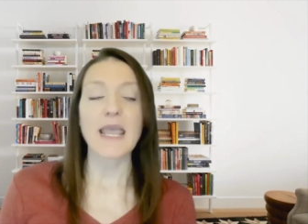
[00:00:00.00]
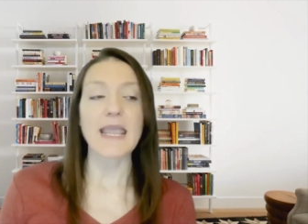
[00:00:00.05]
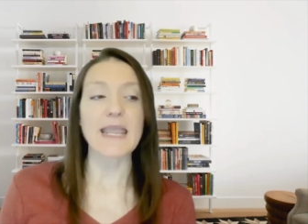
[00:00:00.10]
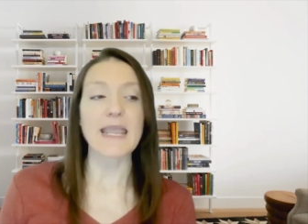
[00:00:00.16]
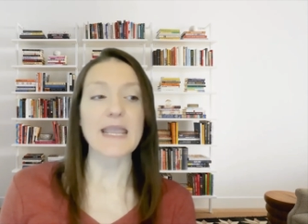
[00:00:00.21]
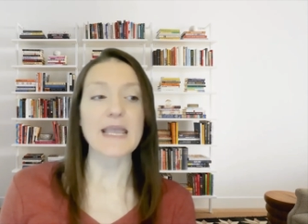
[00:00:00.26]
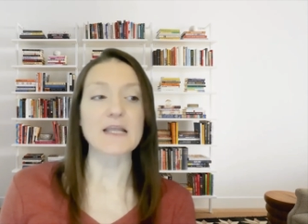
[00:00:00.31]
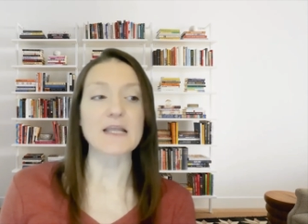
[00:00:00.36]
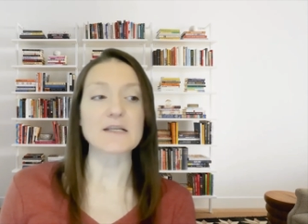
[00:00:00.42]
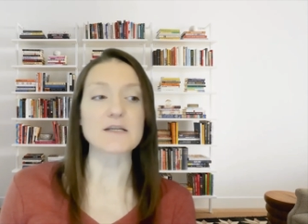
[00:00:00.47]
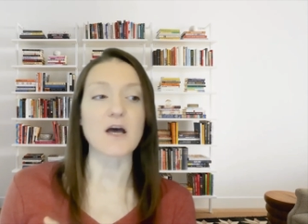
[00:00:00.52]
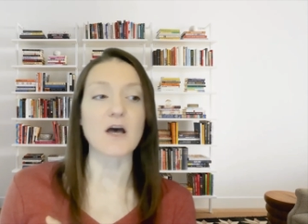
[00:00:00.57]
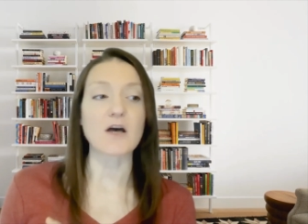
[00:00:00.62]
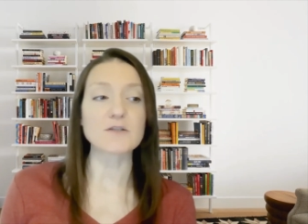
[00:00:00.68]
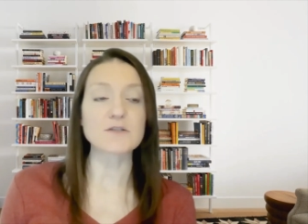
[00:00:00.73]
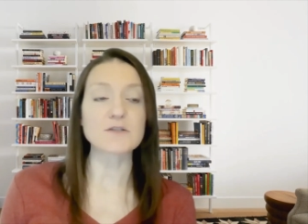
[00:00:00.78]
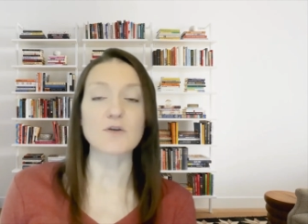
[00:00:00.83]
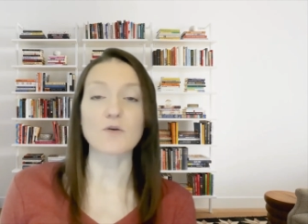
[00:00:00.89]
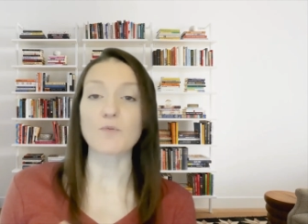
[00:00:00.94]
And
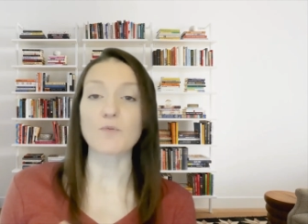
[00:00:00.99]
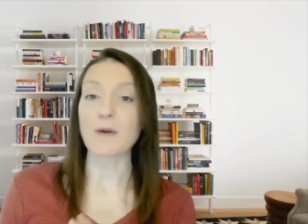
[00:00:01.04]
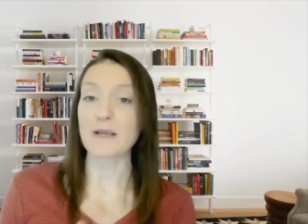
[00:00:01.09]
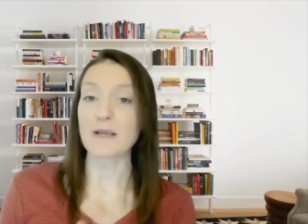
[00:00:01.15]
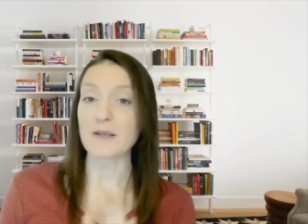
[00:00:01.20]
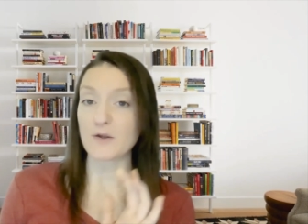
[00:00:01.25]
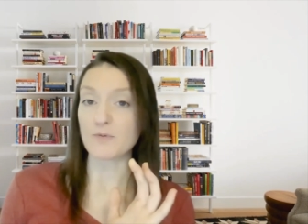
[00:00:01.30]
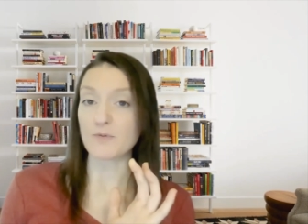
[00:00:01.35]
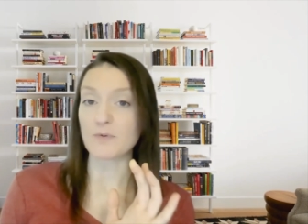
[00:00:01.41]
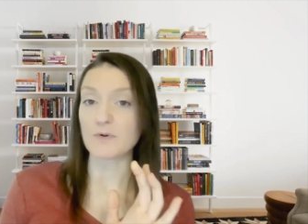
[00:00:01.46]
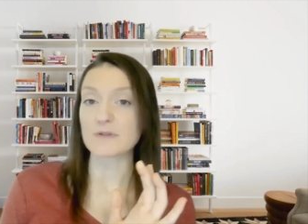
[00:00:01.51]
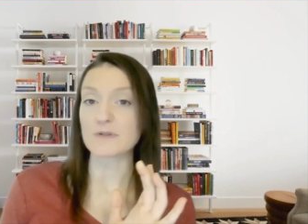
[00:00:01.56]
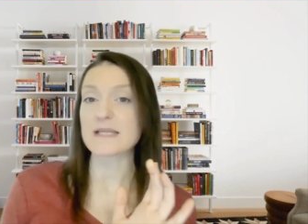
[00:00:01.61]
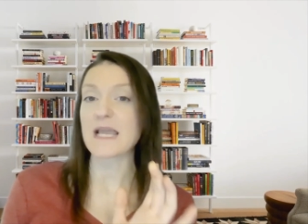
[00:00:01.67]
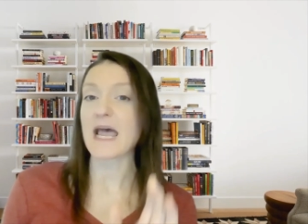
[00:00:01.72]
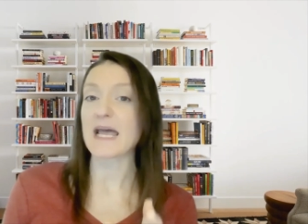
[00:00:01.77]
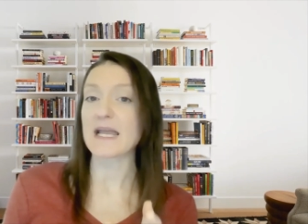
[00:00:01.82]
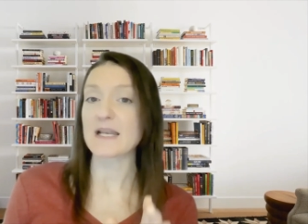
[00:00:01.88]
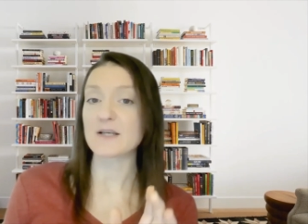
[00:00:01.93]
also when you will
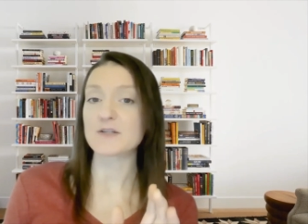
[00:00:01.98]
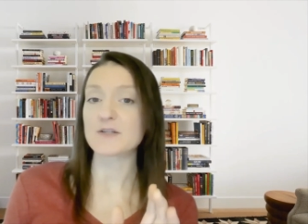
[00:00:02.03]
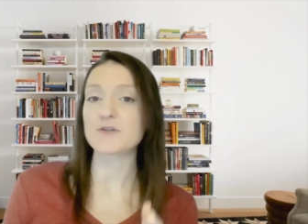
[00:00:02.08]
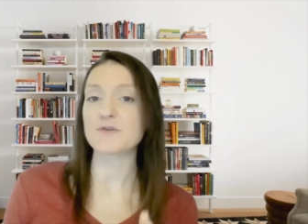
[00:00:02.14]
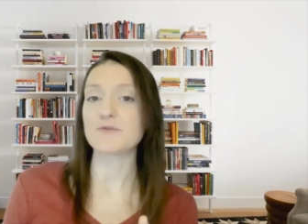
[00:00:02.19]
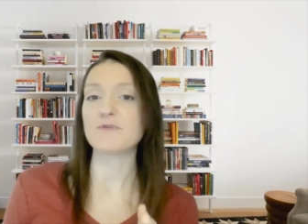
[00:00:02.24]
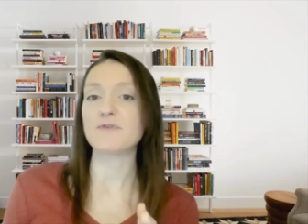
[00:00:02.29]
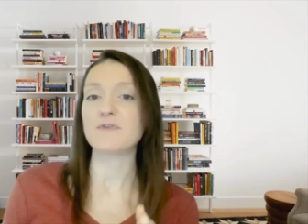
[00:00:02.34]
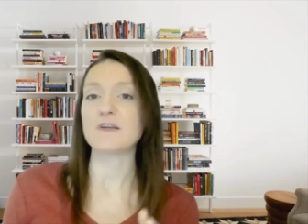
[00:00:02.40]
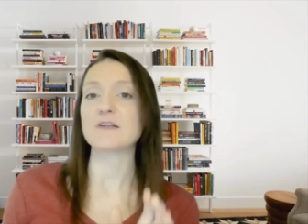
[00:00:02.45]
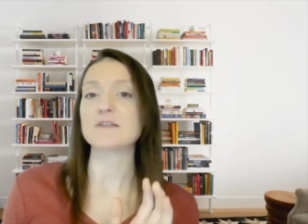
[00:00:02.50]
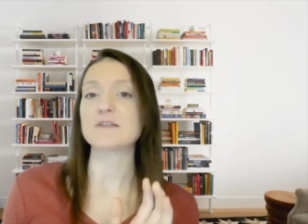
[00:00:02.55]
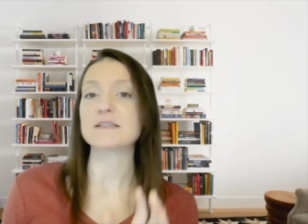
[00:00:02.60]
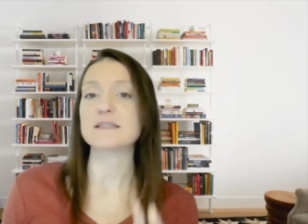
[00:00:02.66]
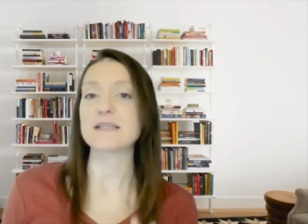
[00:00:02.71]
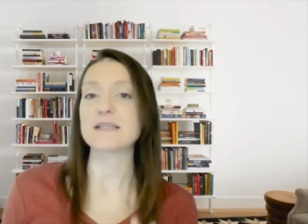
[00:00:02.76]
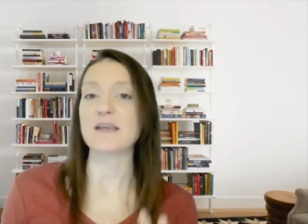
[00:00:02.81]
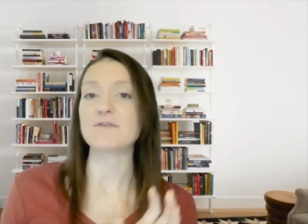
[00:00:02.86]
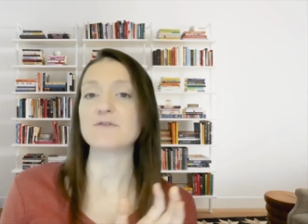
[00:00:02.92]
tend to feel
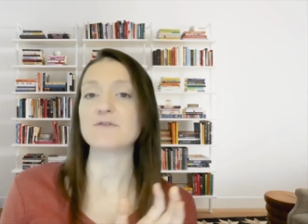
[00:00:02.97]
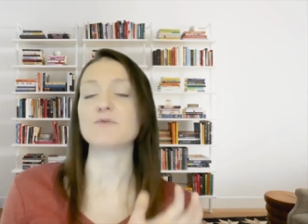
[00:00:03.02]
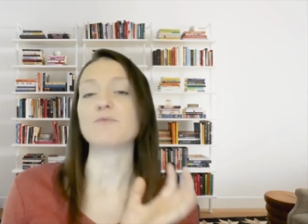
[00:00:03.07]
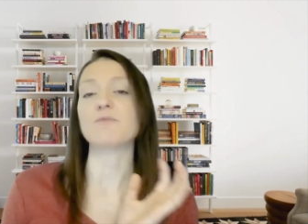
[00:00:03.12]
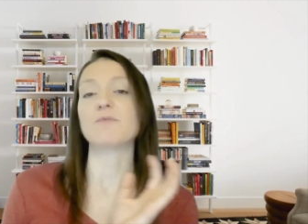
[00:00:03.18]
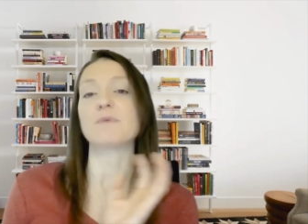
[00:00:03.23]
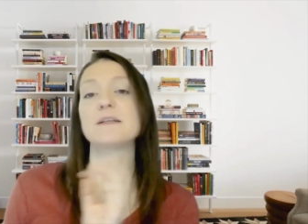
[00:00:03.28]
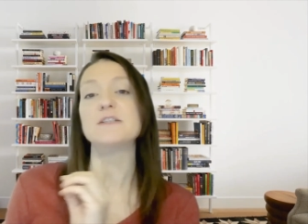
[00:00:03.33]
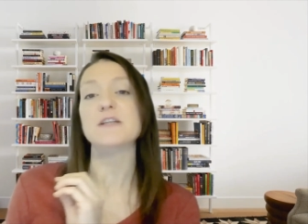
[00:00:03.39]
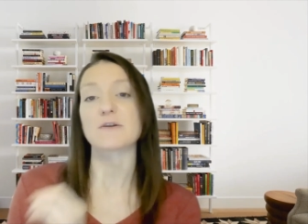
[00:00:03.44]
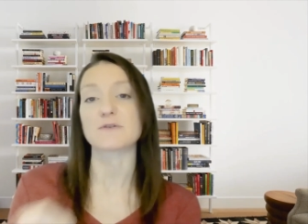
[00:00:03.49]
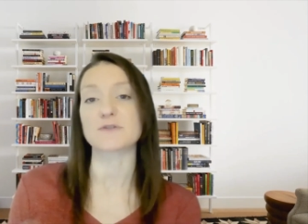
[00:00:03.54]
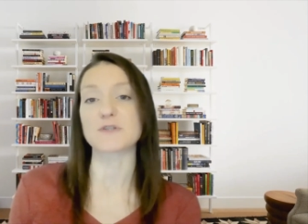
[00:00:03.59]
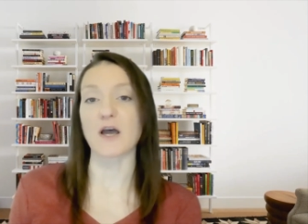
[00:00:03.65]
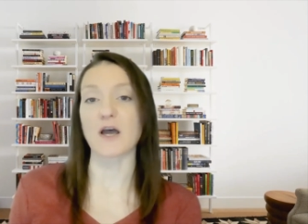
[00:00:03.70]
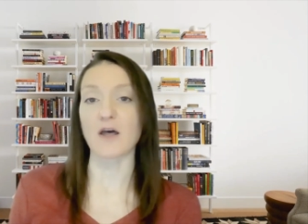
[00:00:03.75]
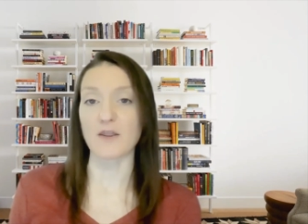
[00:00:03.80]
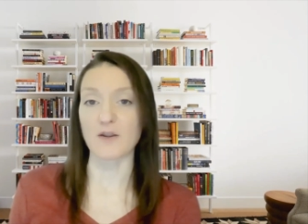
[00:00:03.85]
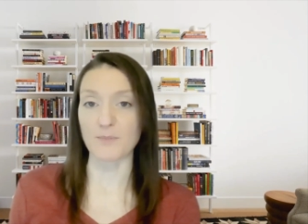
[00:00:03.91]
safe to reach out
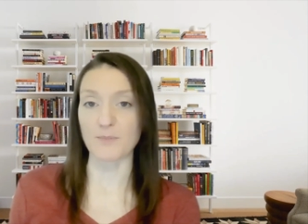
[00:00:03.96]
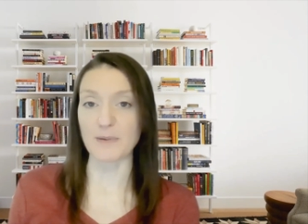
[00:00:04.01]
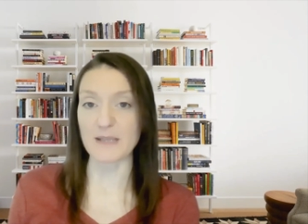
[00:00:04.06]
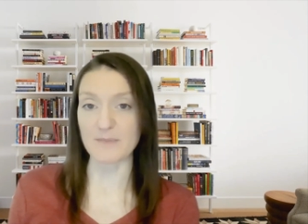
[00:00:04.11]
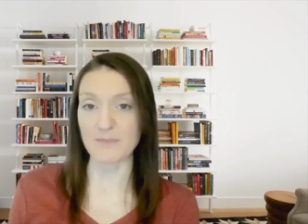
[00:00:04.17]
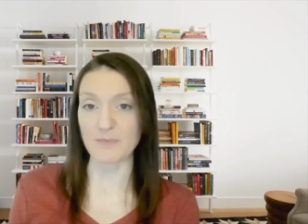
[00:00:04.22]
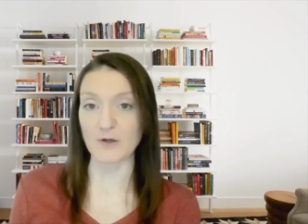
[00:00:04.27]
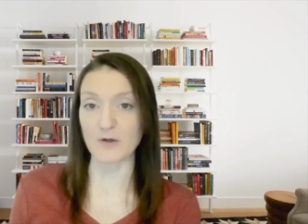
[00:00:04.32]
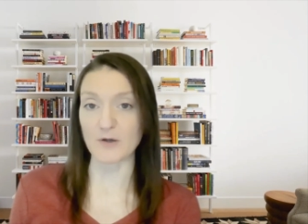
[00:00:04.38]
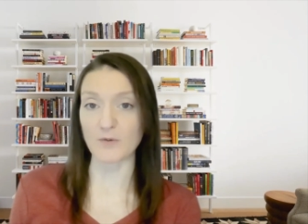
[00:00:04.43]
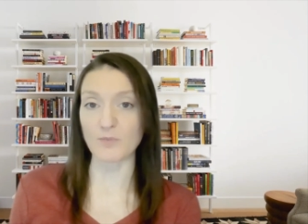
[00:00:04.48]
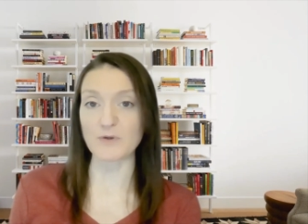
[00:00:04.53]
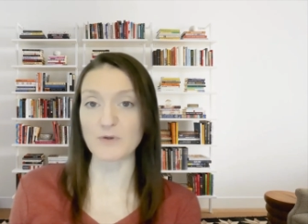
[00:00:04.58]
to other people,